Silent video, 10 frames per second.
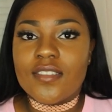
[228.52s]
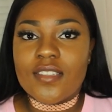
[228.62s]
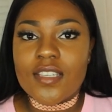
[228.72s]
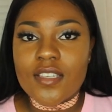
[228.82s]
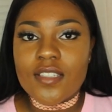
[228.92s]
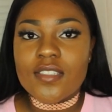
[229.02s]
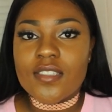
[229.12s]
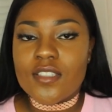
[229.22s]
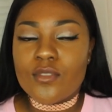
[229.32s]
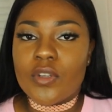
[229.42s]

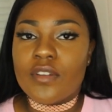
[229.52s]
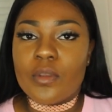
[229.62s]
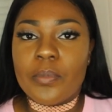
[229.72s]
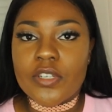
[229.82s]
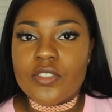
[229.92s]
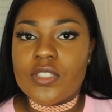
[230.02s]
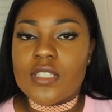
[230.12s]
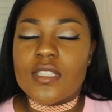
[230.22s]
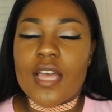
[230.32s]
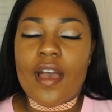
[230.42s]
this is one of the
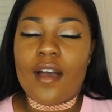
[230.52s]
purchases that